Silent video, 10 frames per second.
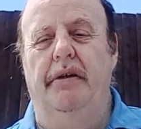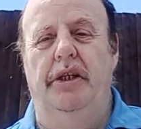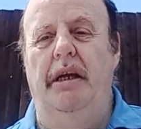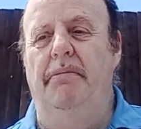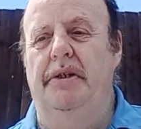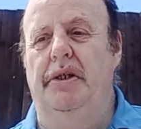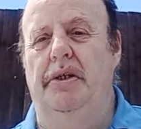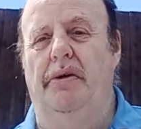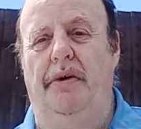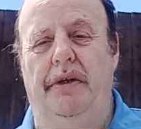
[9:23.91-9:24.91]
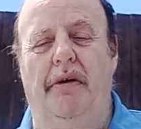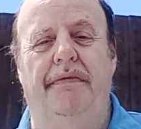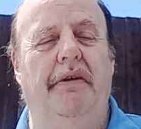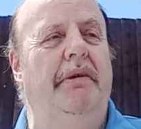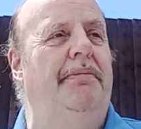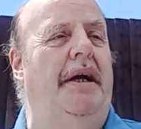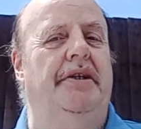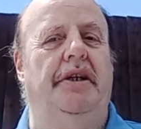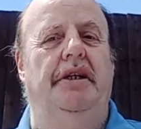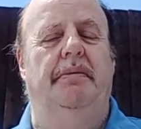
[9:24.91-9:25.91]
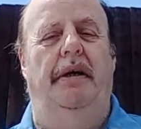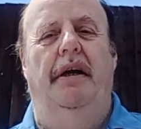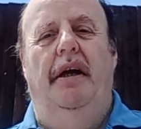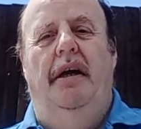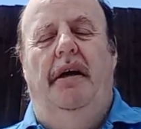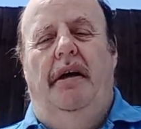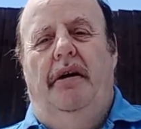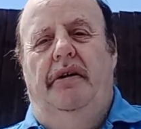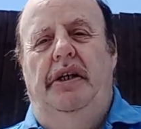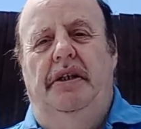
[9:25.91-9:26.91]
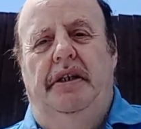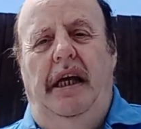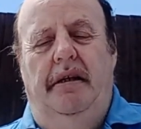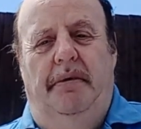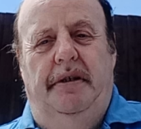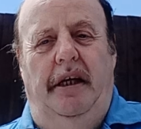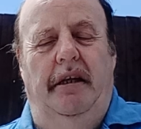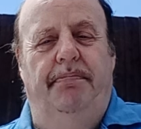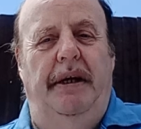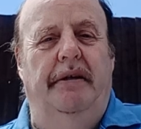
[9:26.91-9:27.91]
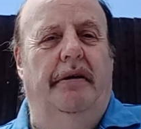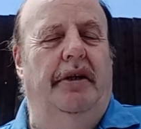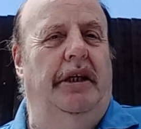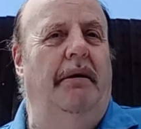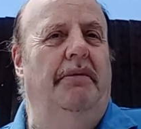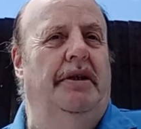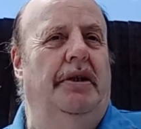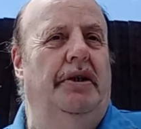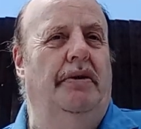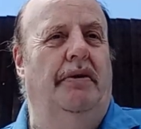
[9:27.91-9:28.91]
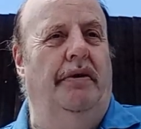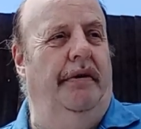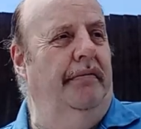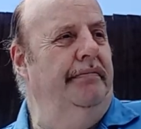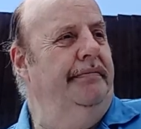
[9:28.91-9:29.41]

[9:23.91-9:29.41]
James and John. You often read passages where Jesus takes them aside, Peter, James and John.